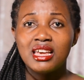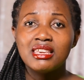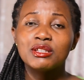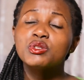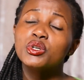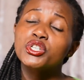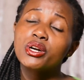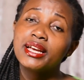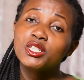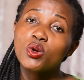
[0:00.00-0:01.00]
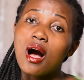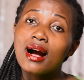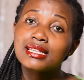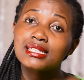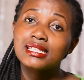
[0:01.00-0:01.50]
Yeah, so try to
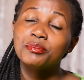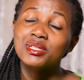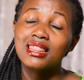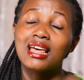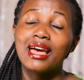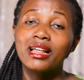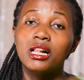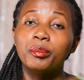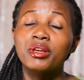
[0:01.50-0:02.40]
accept the help.